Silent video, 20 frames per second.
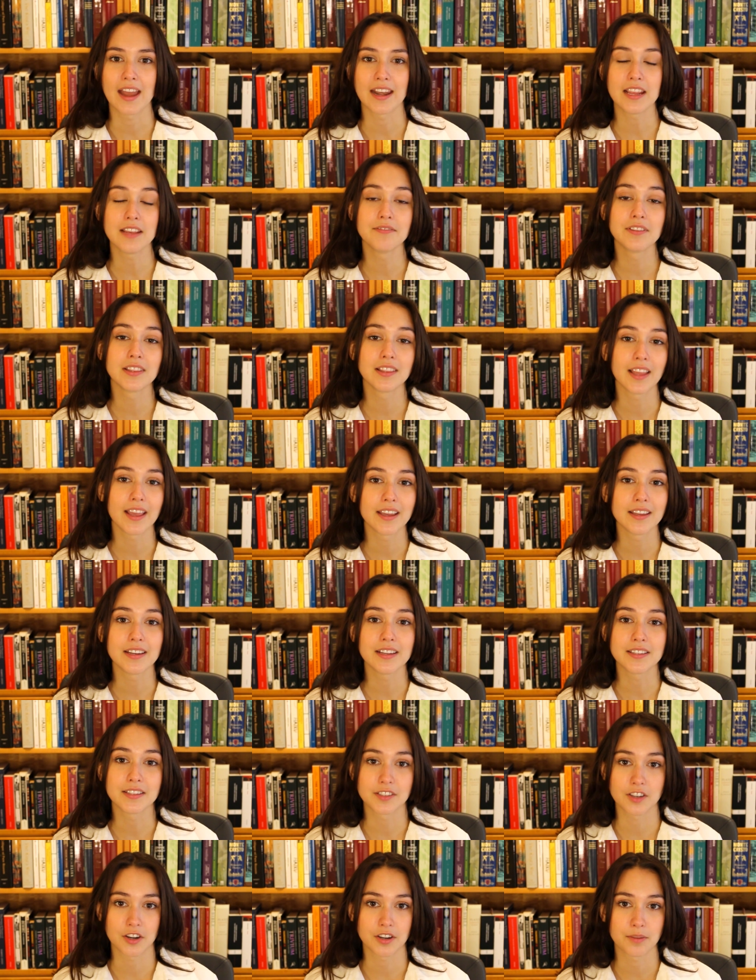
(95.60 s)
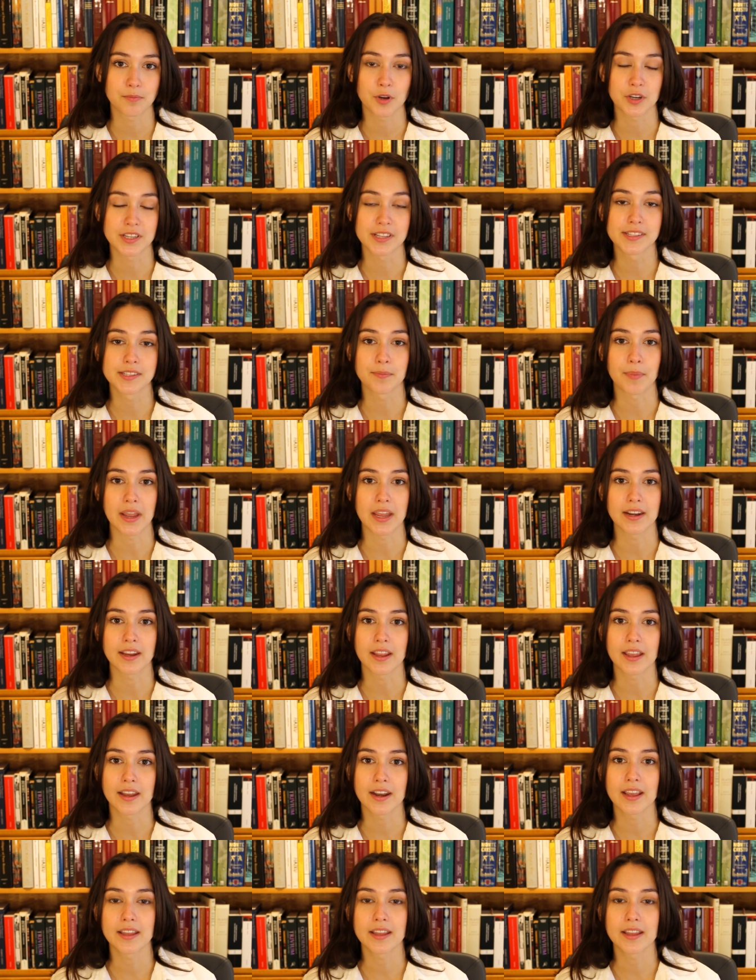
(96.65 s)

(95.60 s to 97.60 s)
and even laity started participating in